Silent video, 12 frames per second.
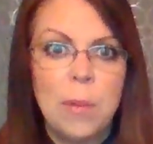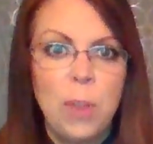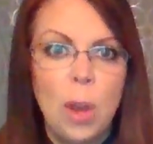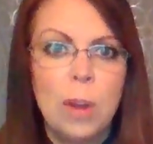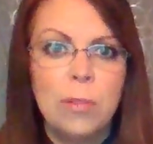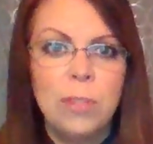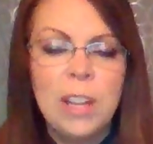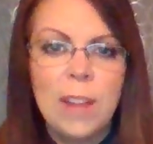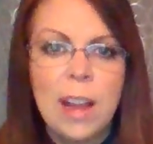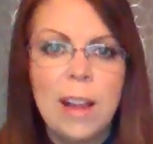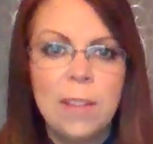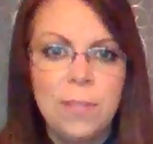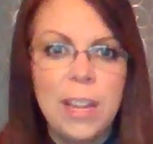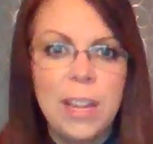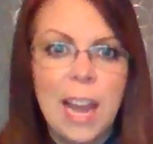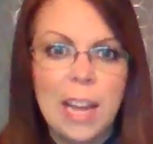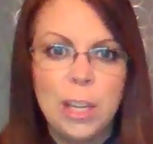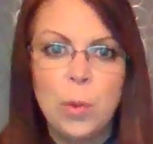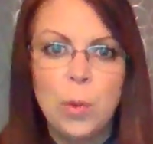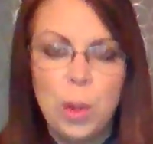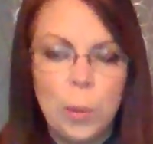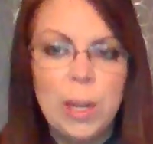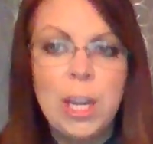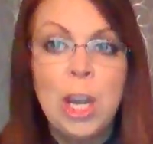If you had a flea on you,
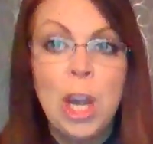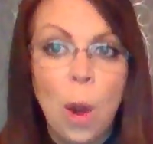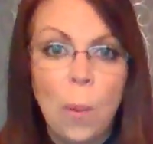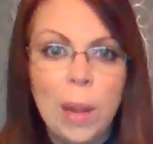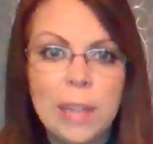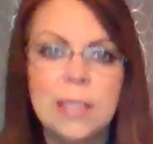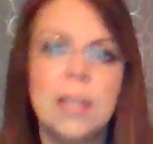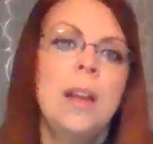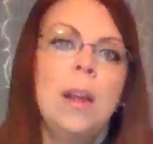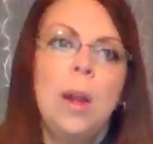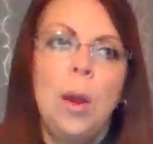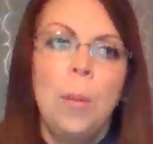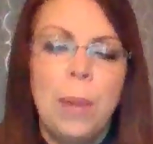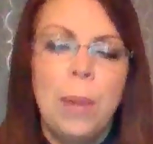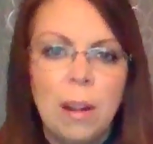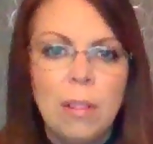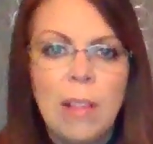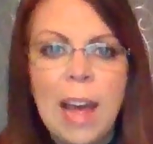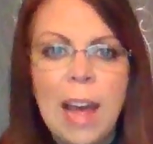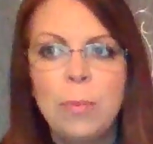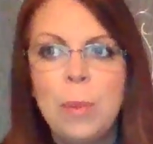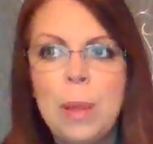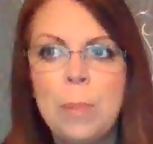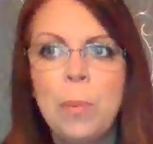you would know it. But a lot
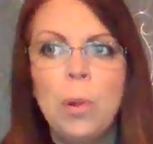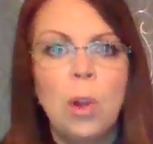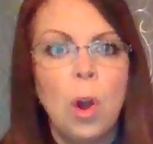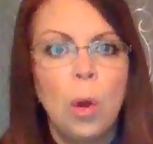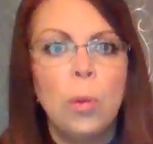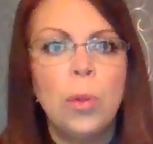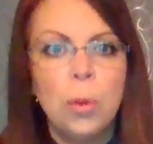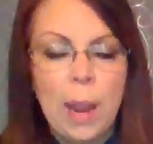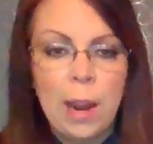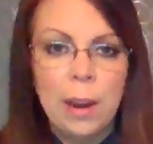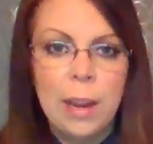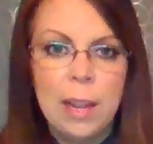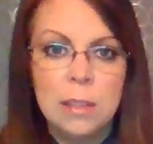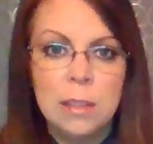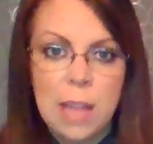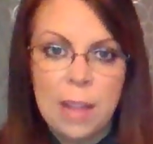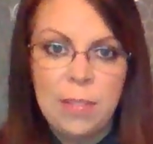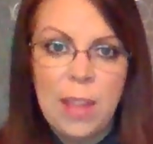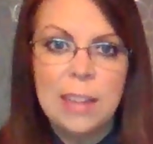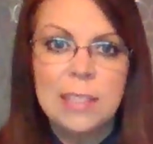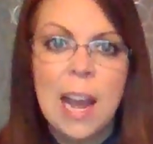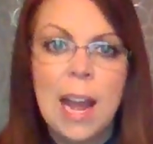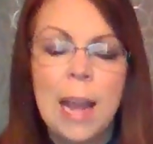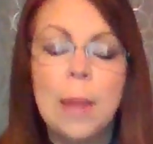of people go through areas at that
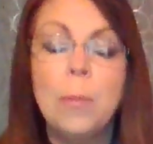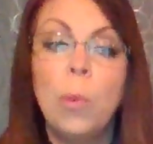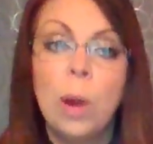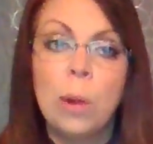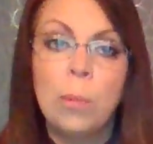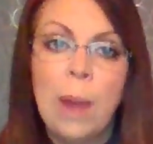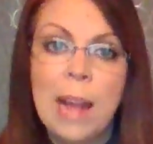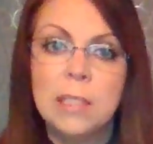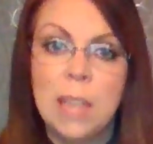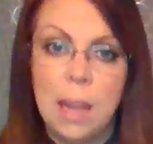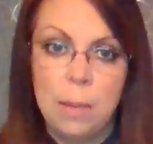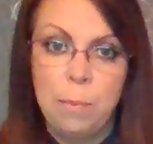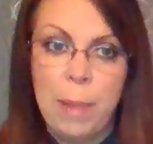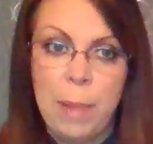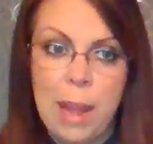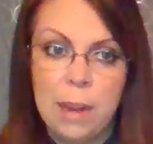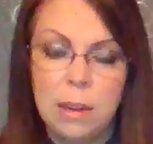time where rats had been.